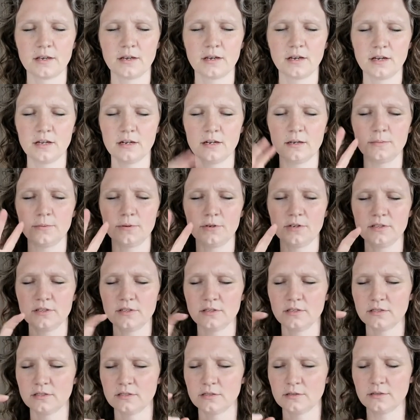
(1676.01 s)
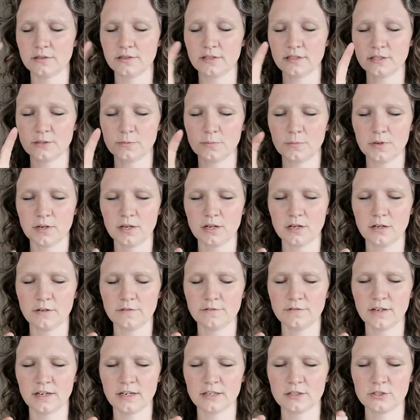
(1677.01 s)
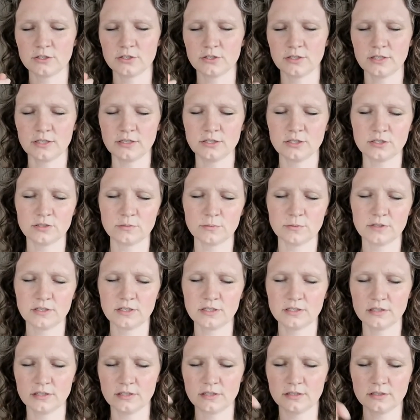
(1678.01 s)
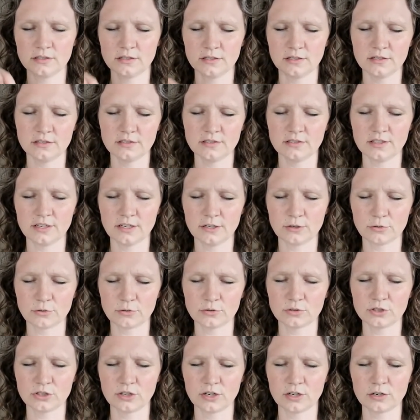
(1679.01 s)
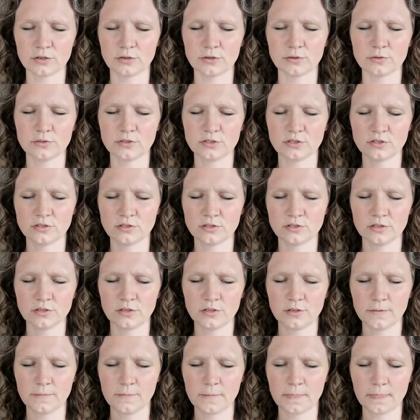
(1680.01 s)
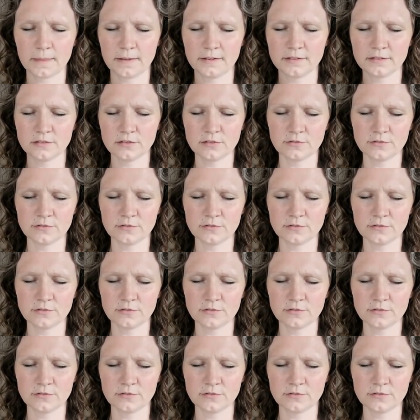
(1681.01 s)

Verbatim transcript: And I put this puff, actually, I just place it into sacral chakra, which is that